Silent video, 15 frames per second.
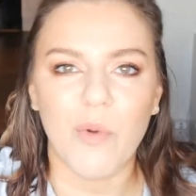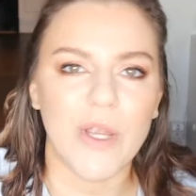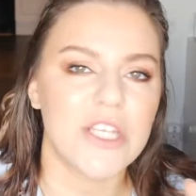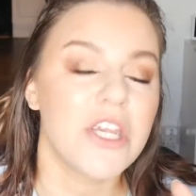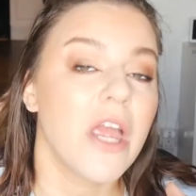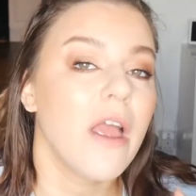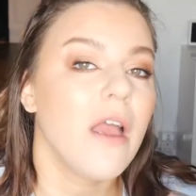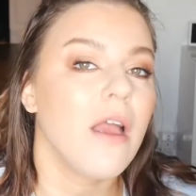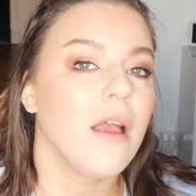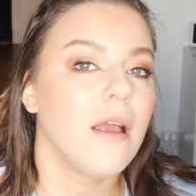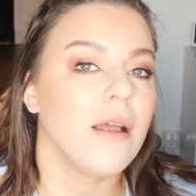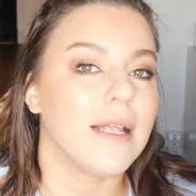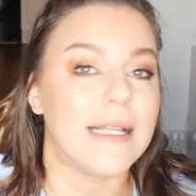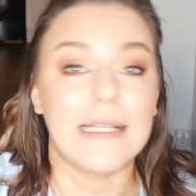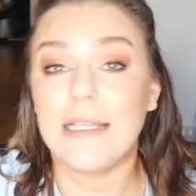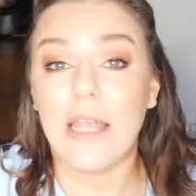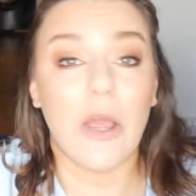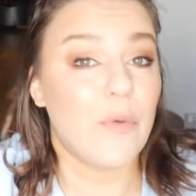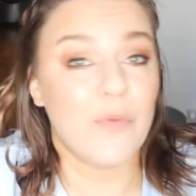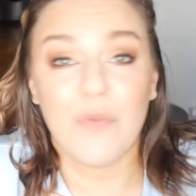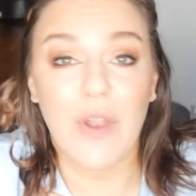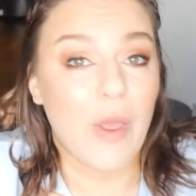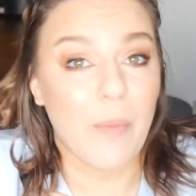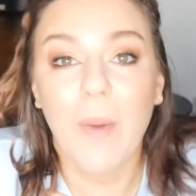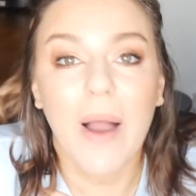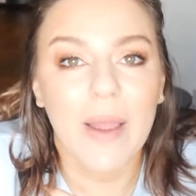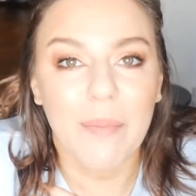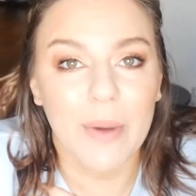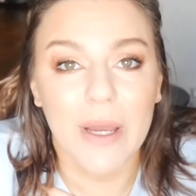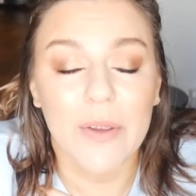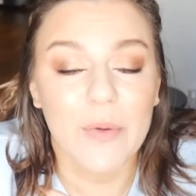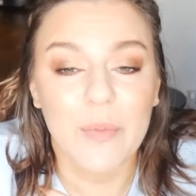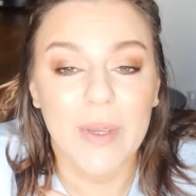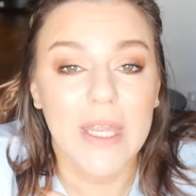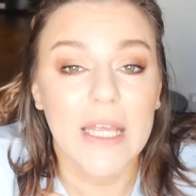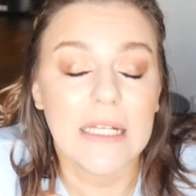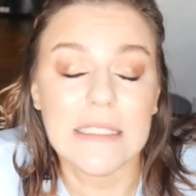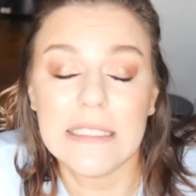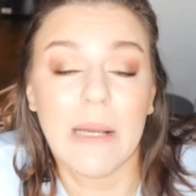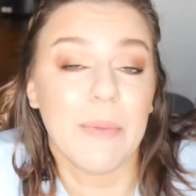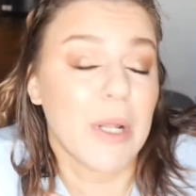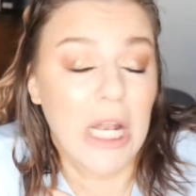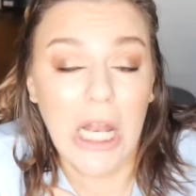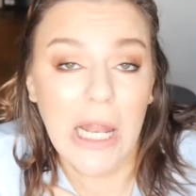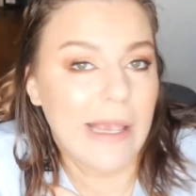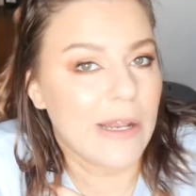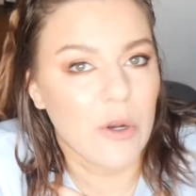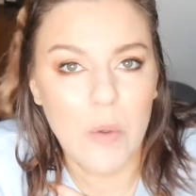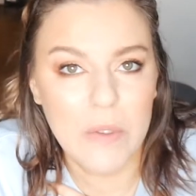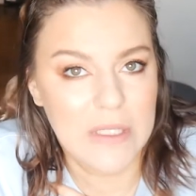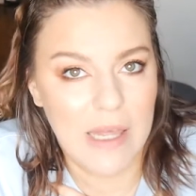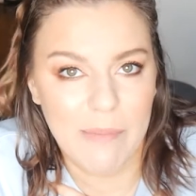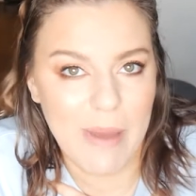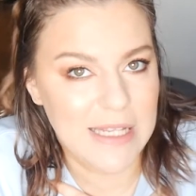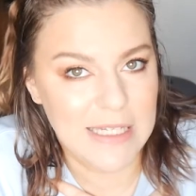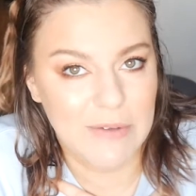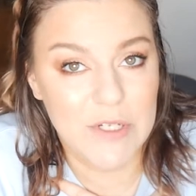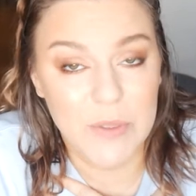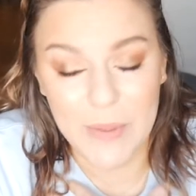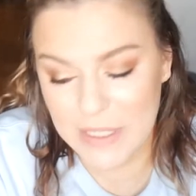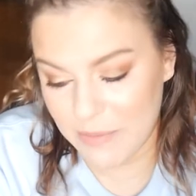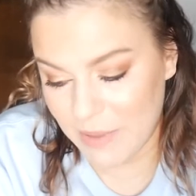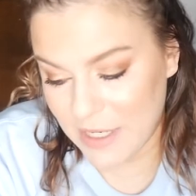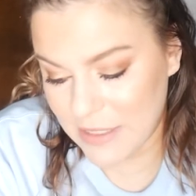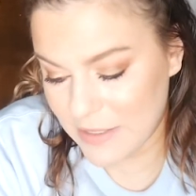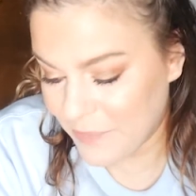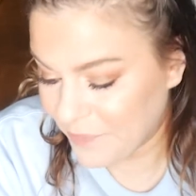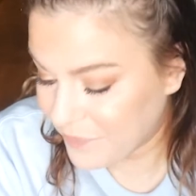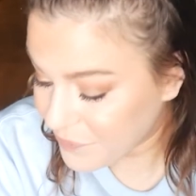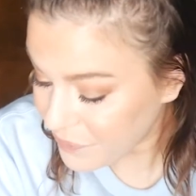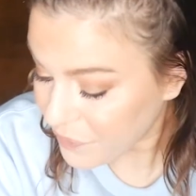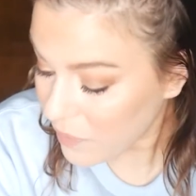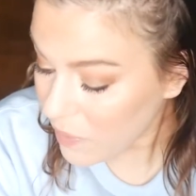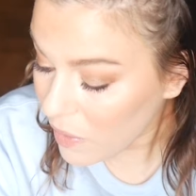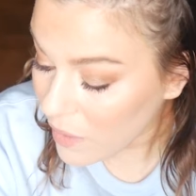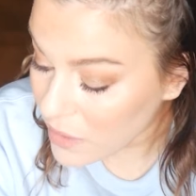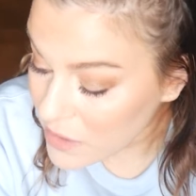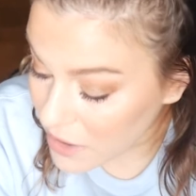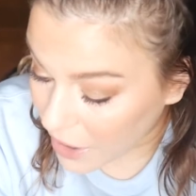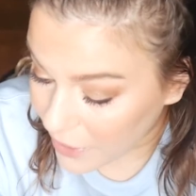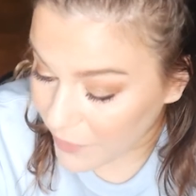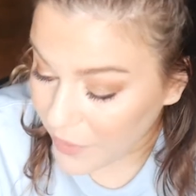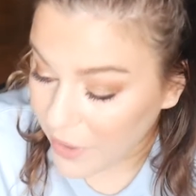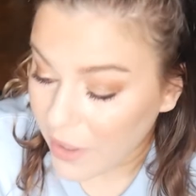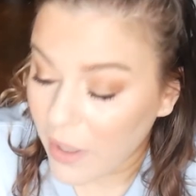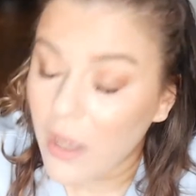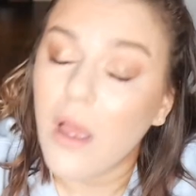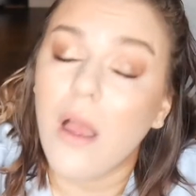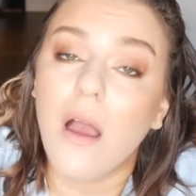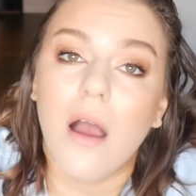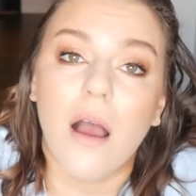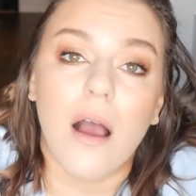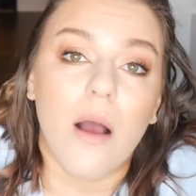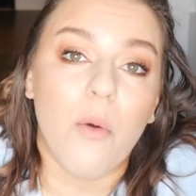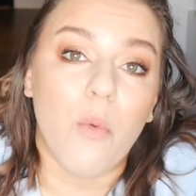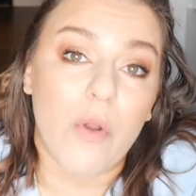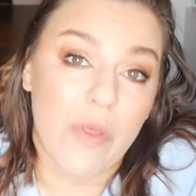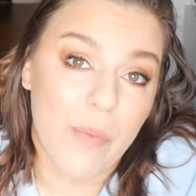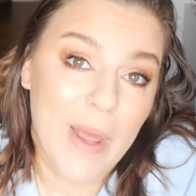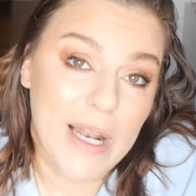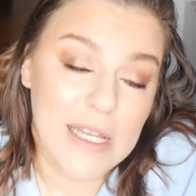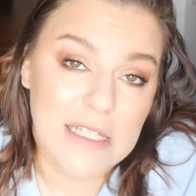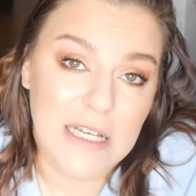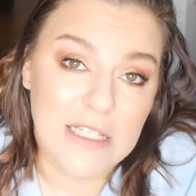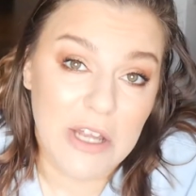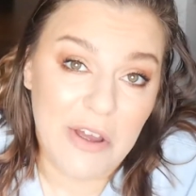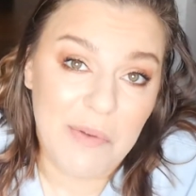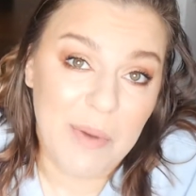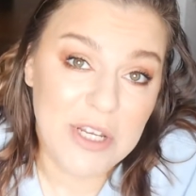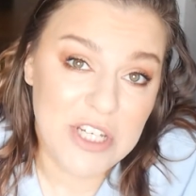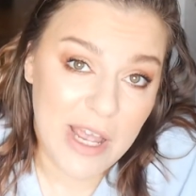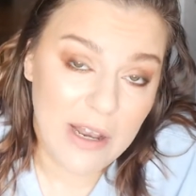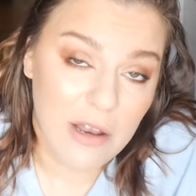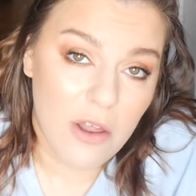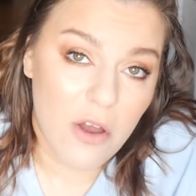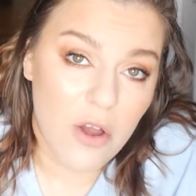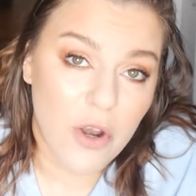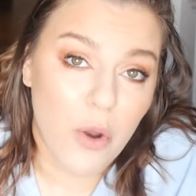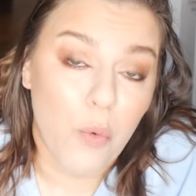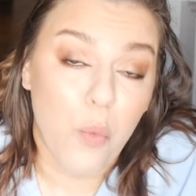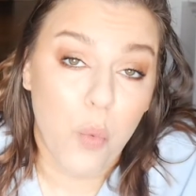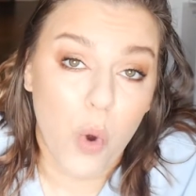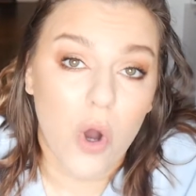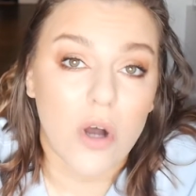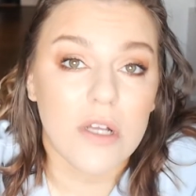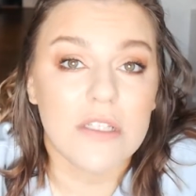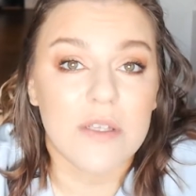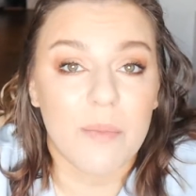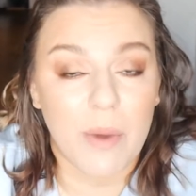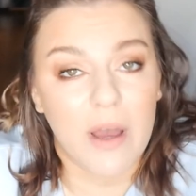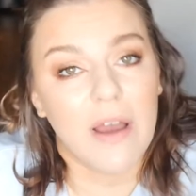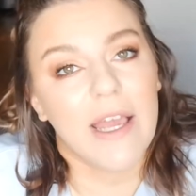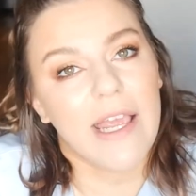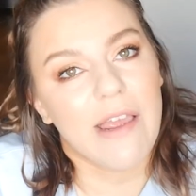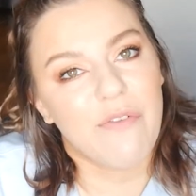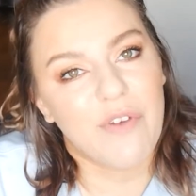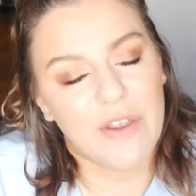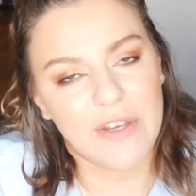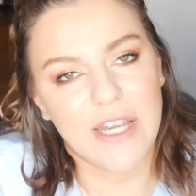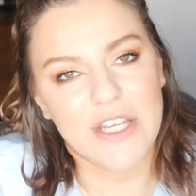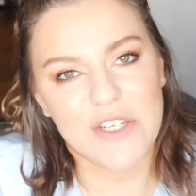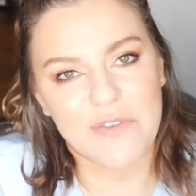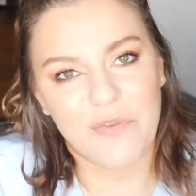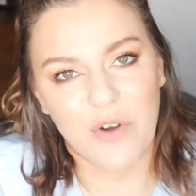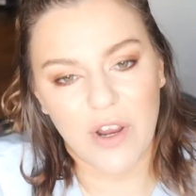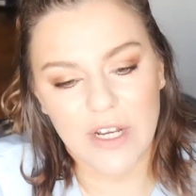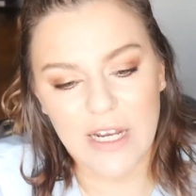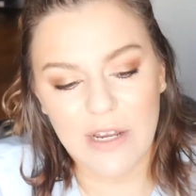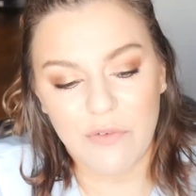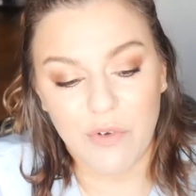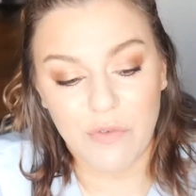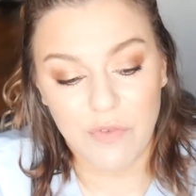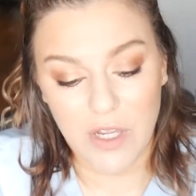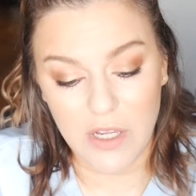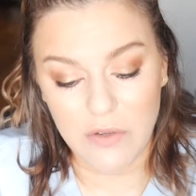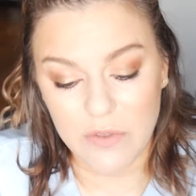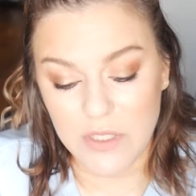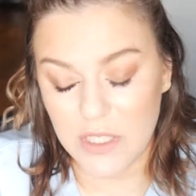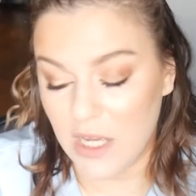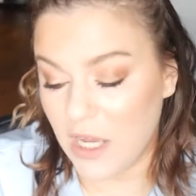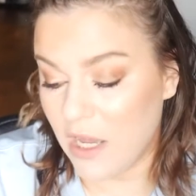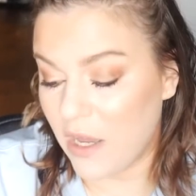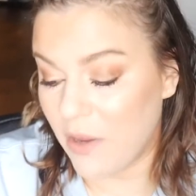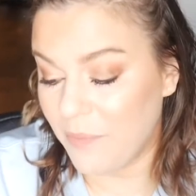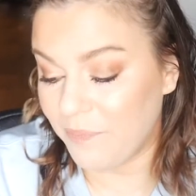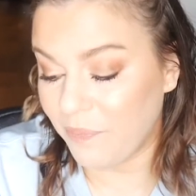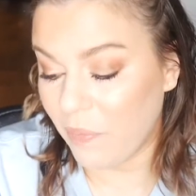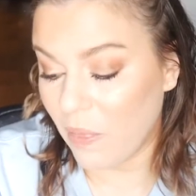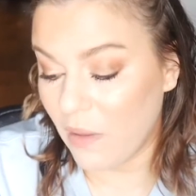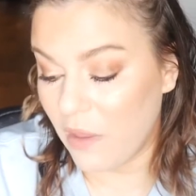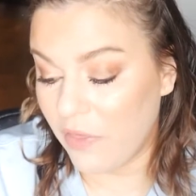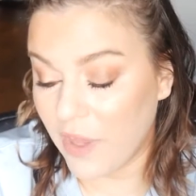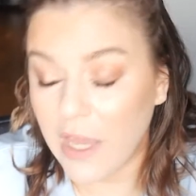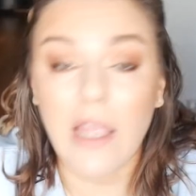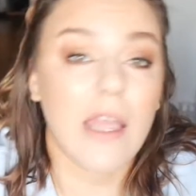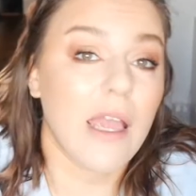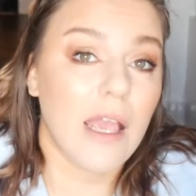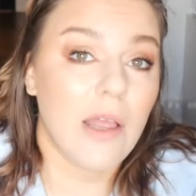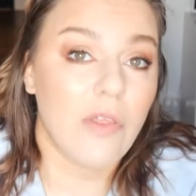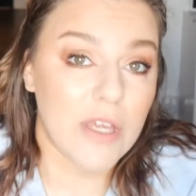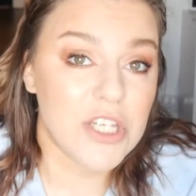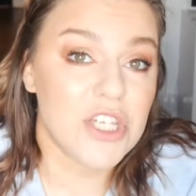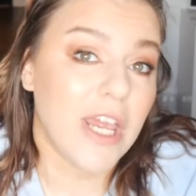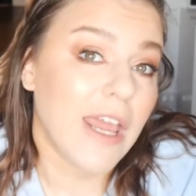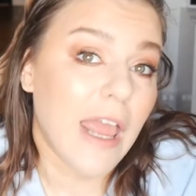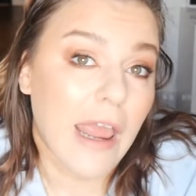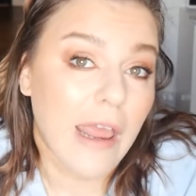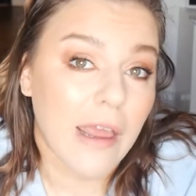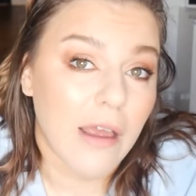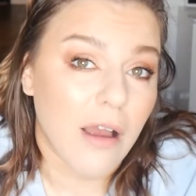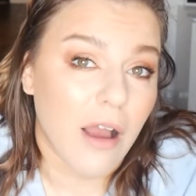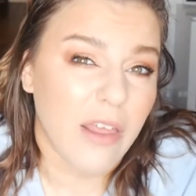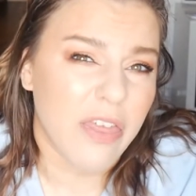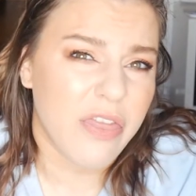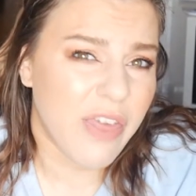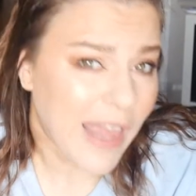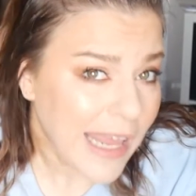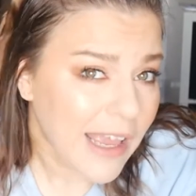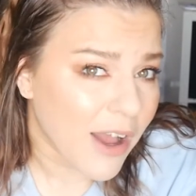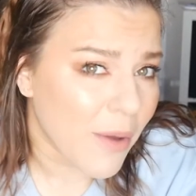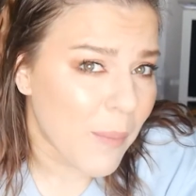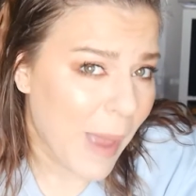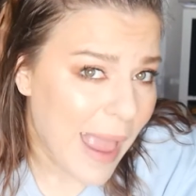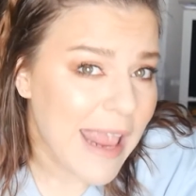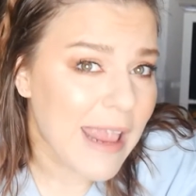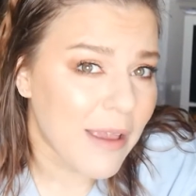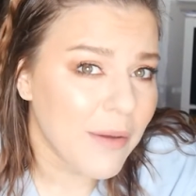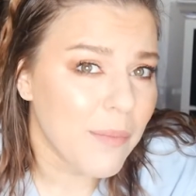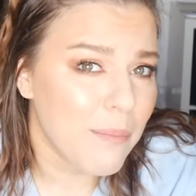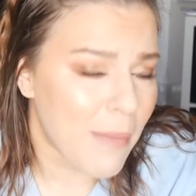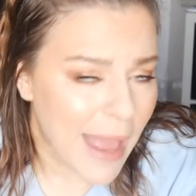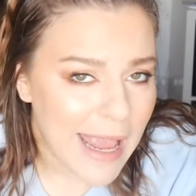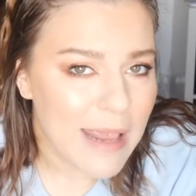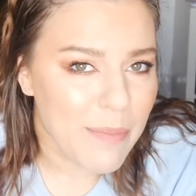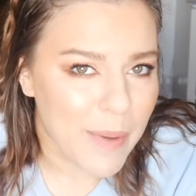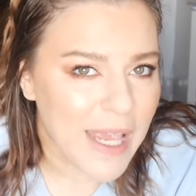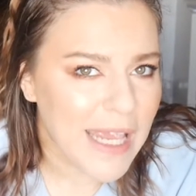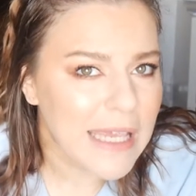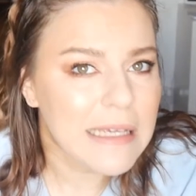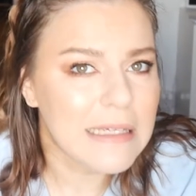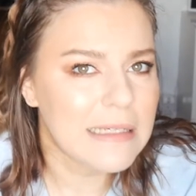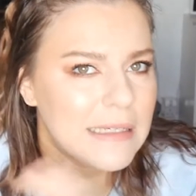which don't float my boat because I'm going to look like an all slick mess after 20 minutes. So, one of the pillars that I started my channel on was my Foundation Friday reviews. I think this year, I maybe